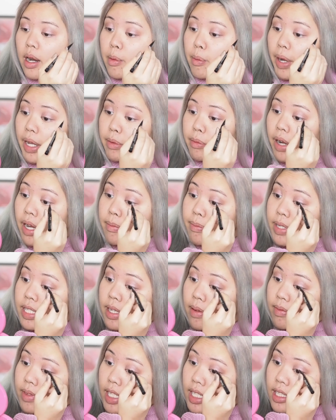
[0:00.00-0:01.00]
wet wipe or
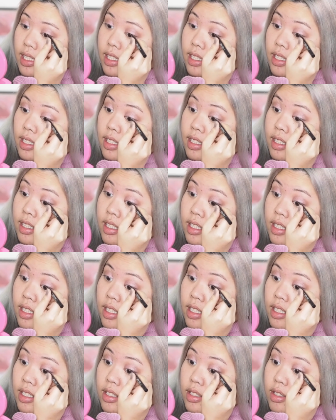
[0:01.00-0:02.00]
something.
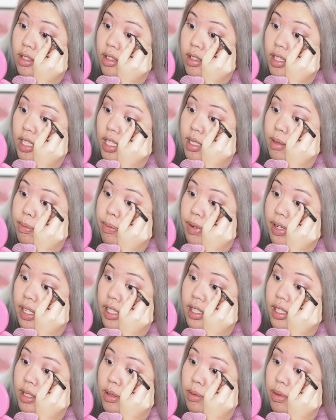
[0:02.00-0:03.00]
So let's pray
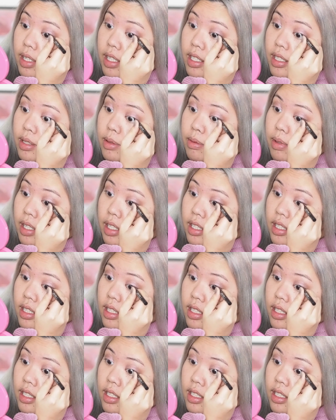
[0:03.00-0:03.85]
this works well.